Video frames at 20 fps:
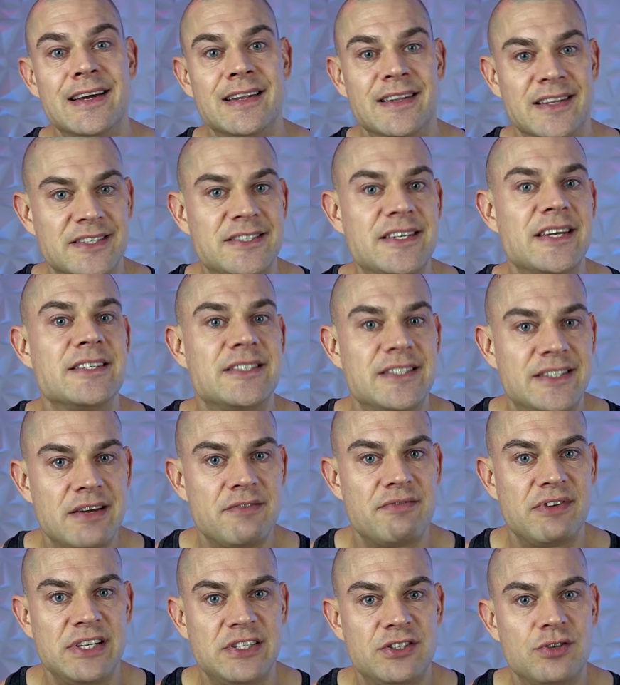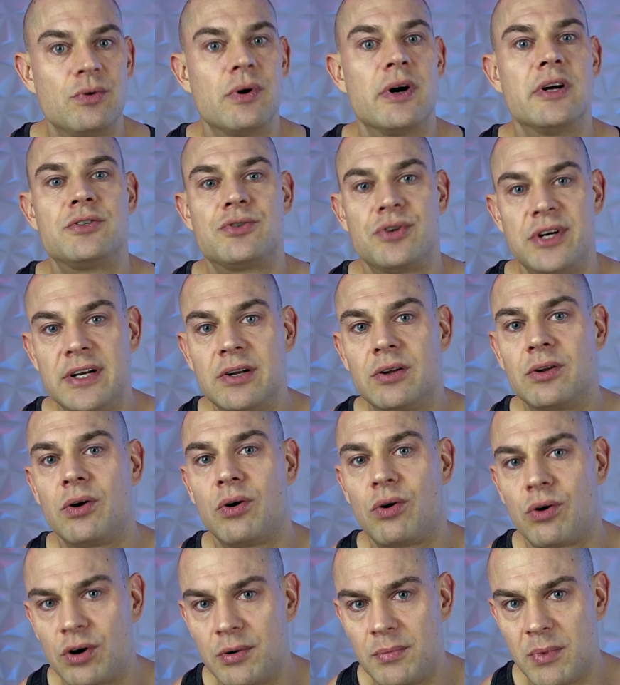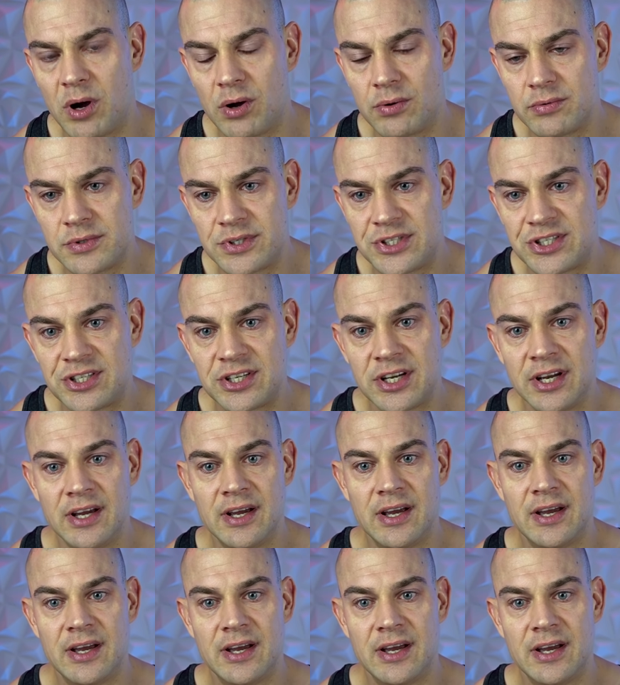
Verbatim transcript: the sensitivity to adrenal hormones.